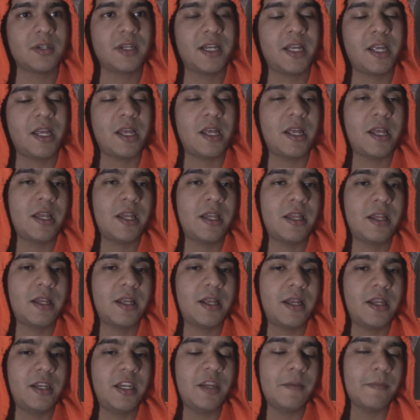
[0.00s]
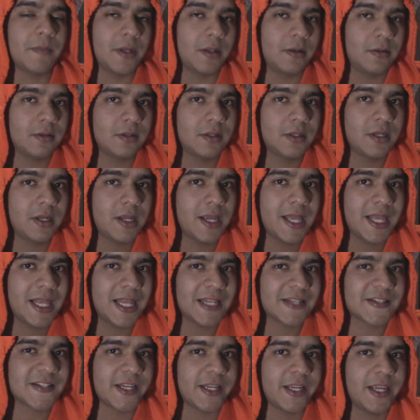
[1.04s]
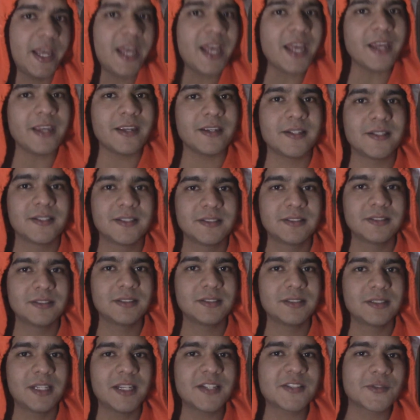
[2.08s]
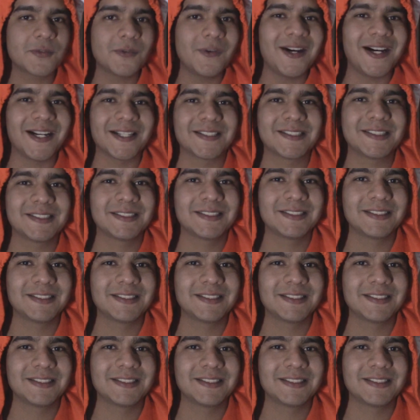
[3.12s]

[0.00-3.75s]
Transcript: an email that said, hey, guess what?